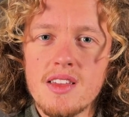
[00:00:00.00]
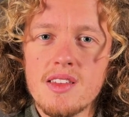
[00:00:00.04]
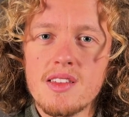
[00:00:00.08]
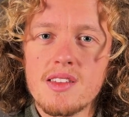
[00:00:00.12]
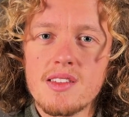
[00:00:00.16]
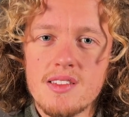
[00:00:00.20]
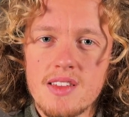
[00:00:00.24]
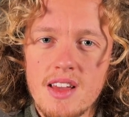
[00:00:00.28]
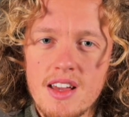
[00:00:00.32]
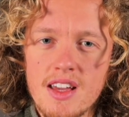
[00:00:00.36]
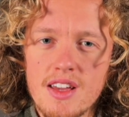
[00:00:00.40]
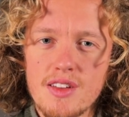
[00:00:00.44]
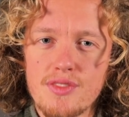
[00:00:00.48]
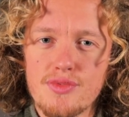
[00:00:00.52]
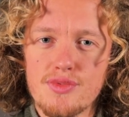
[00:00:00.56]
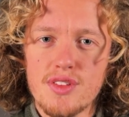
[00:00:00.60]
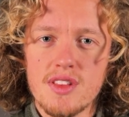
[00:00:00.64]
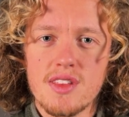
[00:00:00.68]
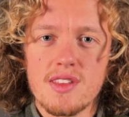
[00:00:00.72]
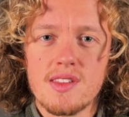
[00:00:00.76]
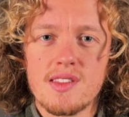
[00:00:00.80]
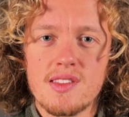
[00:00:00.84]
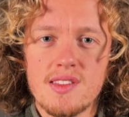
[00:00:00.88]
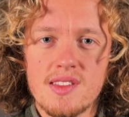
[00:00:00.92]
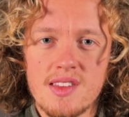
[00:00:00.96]
safe
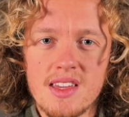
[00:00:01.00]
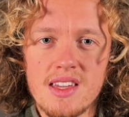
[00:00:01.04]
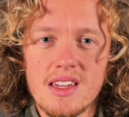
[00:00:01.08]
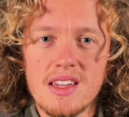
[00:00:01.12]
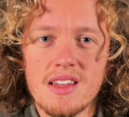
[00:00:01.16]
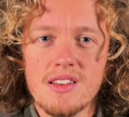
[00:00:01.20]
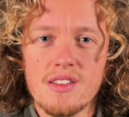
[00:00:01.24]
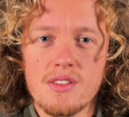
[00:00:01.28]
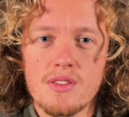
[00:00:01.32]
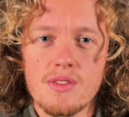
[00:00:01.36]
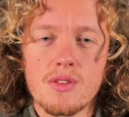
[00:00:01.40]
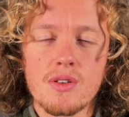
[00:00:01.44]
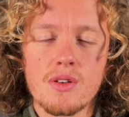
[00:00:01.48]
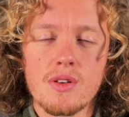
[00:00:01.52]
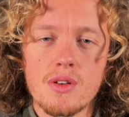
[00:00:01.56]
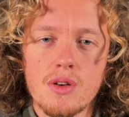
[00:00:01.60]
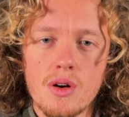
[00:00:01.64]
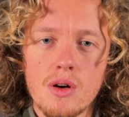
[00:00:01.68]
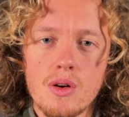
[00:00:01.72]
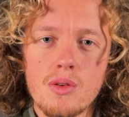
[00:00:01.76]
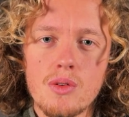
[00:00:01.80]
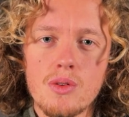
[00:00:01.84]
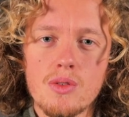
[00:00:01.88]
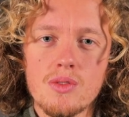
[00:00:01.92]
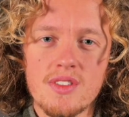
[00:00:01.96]
and seen to
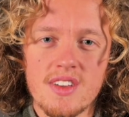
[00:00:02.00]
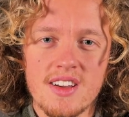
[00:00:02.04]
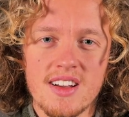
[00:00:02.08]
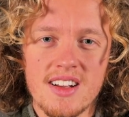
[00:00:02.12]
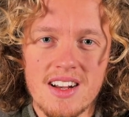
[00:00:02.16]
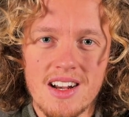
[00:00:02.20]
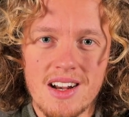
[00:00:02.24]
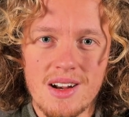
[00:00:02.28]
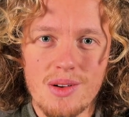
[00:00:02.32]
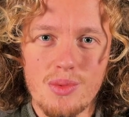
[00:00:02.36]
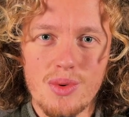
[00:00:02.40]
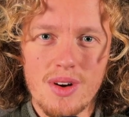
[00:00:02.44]
go there,